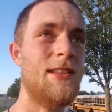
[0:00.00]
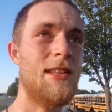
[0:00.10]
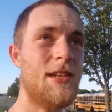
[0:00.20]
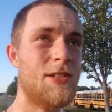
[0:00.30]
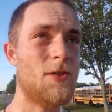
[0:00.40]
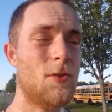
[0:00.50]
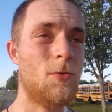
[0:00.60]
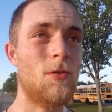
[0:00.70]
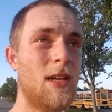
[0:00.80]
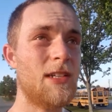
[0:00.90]
The
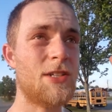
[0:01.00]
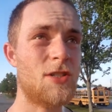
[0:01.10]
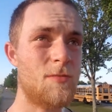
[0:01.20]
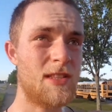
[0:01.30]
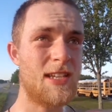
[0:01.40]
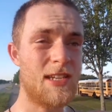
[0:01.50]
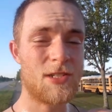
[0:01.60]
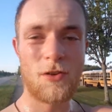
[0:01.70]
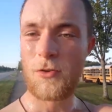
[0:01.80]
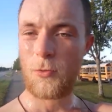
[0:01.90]
external, like assuming the
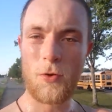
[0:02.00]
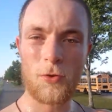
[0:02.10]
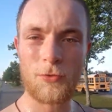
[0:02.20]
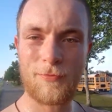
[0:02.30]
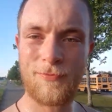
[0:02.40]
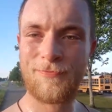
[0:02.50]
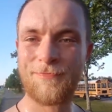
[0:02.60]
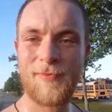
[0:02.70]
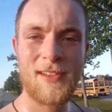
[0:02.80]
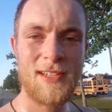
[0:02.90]
external world
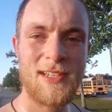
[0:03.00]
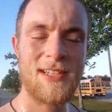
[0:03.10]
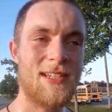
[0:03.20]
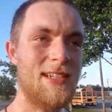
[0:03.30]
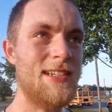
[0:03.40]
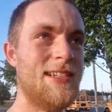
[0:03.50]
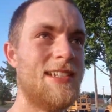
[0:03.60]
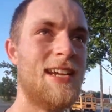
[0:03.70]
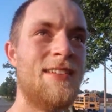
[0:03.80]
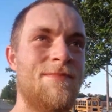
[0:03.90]

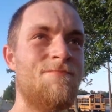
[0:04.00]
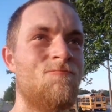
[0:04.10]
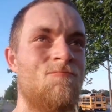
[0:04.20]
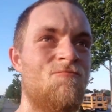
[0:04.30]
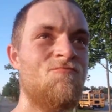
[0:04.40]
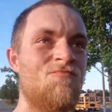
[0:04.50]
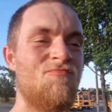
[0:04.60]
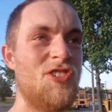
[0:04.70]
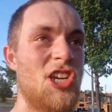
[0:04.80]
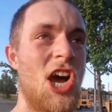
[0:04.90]
is
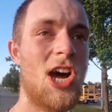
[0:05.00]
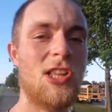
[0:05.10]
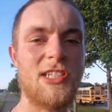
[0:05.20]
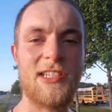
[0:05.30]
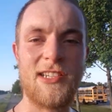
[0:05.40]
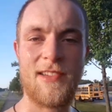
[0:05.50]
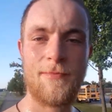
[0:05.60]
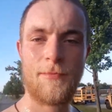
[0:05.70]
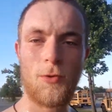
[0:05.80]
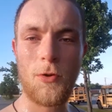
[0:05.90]
solid,
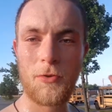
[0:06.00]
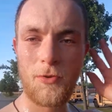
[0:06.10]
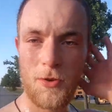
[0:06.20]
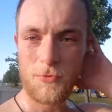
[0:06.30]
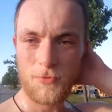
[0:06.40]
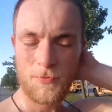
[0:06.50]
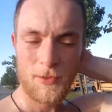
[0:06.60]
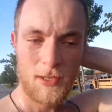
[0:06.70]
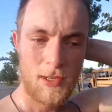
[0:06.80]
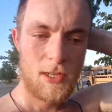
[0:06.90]
quote unquote,
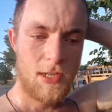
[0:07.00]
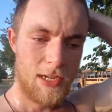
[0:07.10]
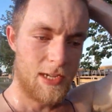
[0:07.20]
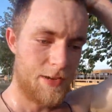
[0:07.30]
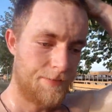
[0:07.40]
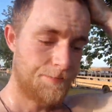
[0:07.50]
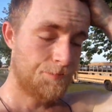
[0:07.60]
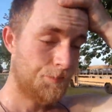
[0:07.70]
and